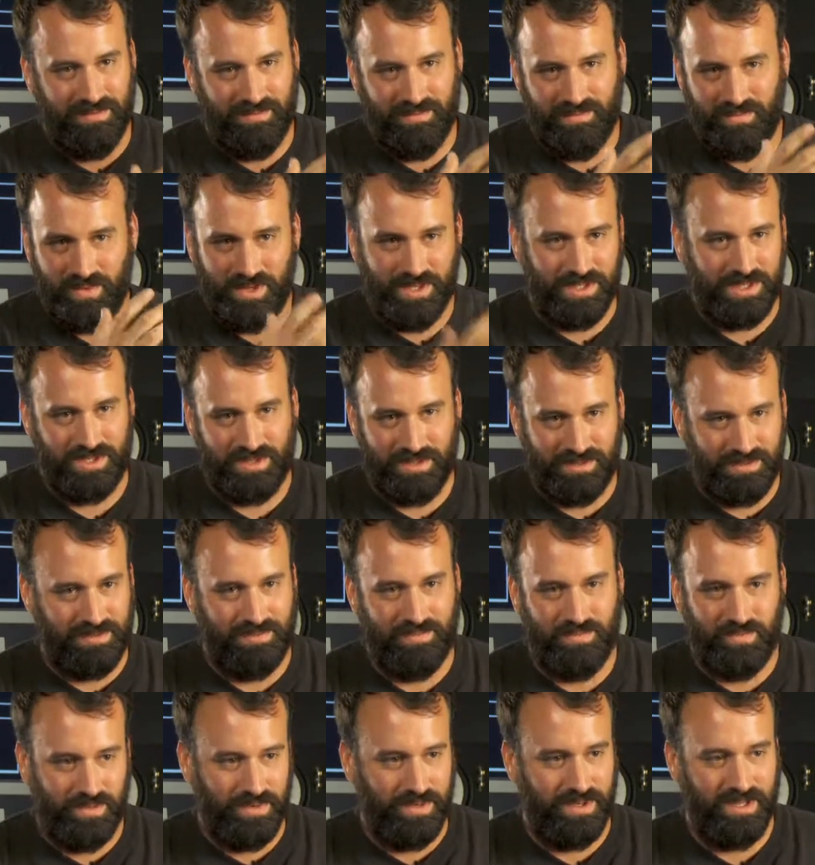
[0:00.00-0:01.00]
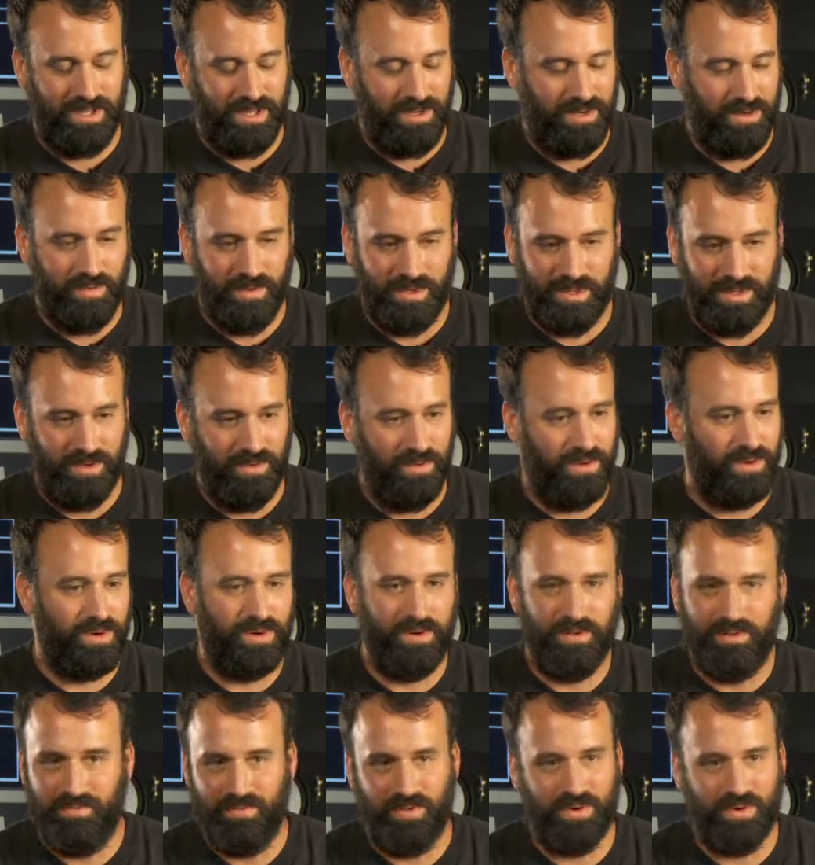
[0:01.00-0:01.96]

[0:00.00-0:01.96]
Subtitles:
what the order of the